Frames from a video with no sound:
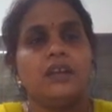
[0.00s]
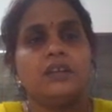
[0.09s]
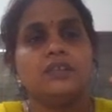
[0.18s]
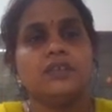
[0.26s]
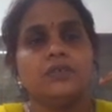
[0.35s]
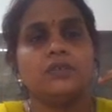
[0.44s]

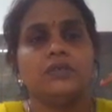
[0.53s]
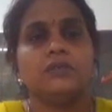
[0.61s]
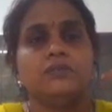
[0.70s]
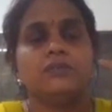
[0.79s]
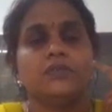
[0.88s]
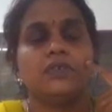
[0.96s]
so
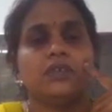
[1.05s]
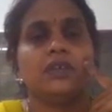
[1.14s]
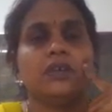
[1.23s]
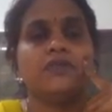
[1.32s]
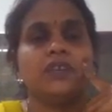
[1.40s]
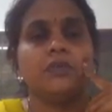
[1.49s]

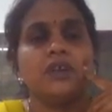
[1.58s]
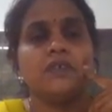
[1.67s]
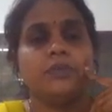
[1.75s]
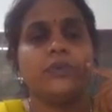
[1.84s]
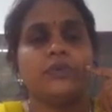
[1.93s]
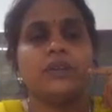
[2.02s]
from our
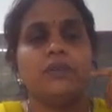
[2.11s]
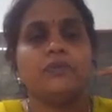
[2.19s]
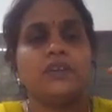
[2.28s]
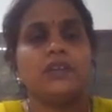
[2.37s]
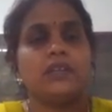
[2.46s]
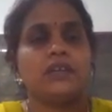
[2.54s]
program
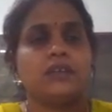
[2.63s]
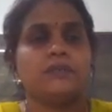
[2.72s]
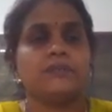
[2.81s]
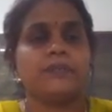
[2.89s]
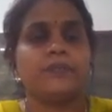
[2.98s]
we'll